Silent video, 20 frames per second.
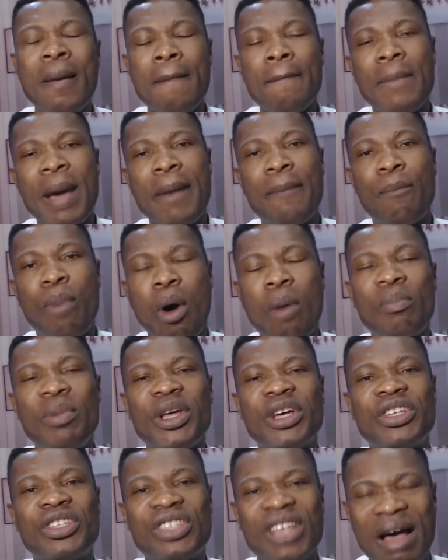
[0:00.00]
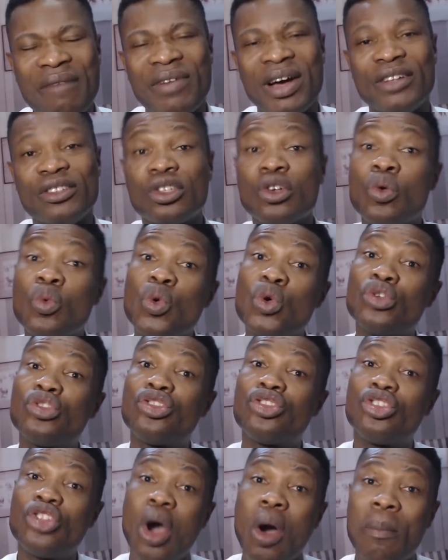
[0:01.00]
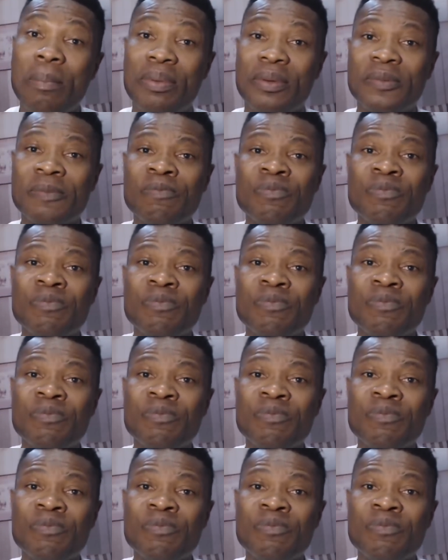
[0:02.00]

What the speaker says: by public servants will stop.